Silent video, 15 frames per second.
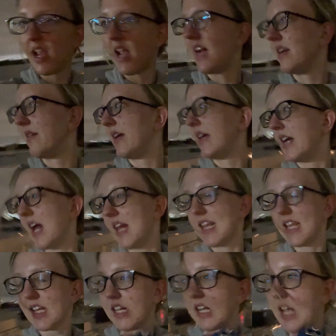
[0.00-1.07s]
Anyway, I
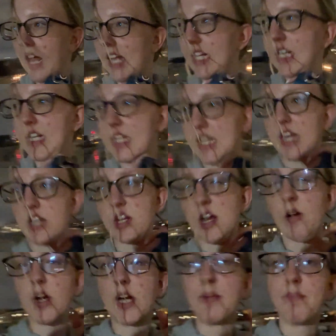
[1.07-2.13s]
think I'm gonna take a
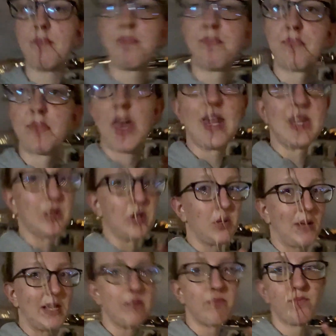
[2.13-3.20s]
shower and then go to
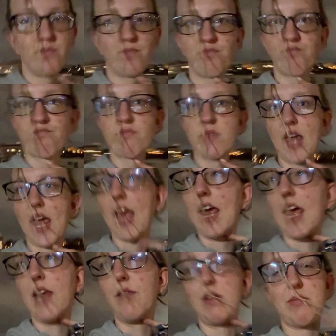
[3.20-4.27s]
bed
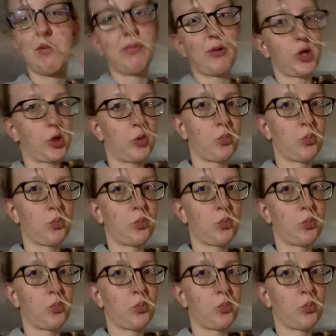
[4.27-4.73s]
and read my book.